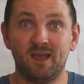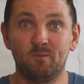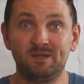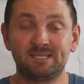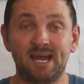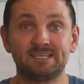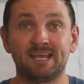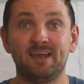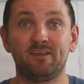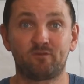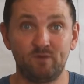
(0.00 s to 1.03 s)
and we start to
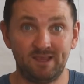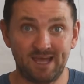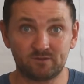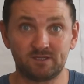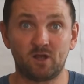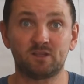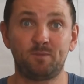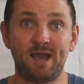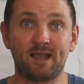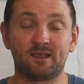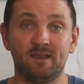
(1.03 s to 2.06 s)
get $3,000
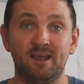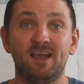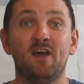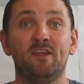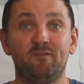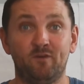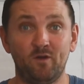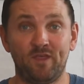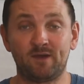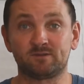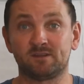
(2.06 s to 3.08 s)
back, and then
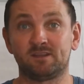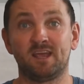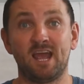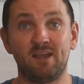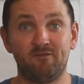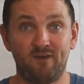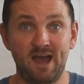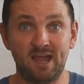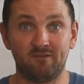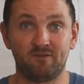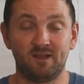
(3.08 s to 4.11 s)
$4,000 and
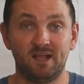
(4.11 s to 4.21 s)
$5,000.